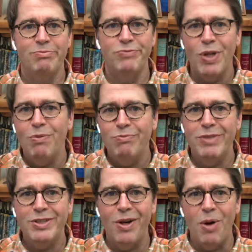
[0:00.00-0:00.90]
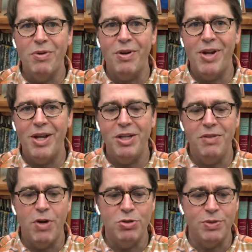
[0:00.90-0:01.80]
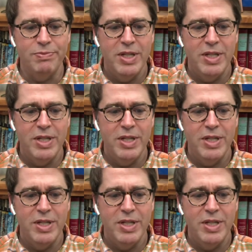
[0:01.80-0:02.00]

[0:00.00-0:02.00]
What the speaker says: So let's get on with our daily devotion.